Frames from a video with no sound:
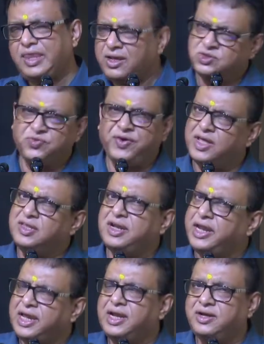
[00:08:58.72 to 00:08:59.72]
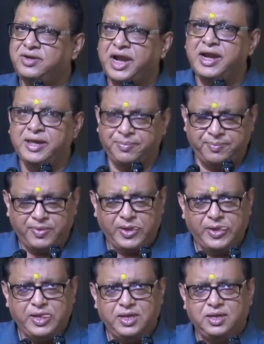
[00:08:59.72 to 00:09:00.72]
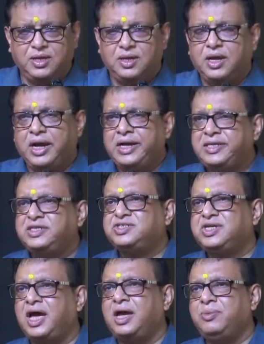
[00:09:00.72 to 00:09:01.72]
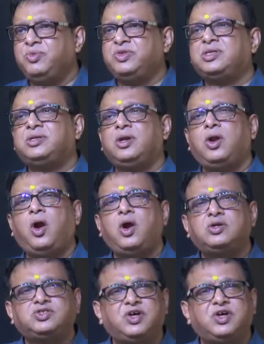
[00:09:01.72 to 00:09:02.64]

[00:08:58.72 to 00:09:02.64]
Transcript: So father again trained him. And this time with lots